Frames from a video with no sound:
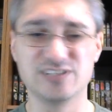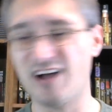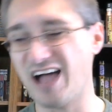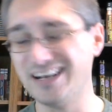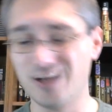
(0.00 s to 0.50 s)
Now,
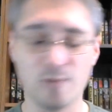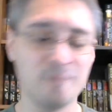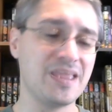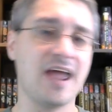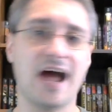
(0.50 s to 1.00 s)
I know
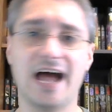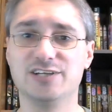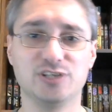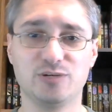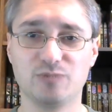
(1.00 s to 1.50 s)
I
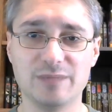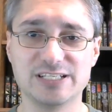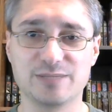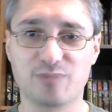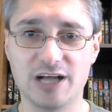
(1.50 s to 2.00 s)
shouldn't really be
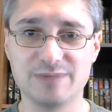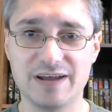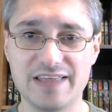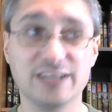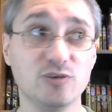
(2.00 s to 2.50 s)
surprised by that.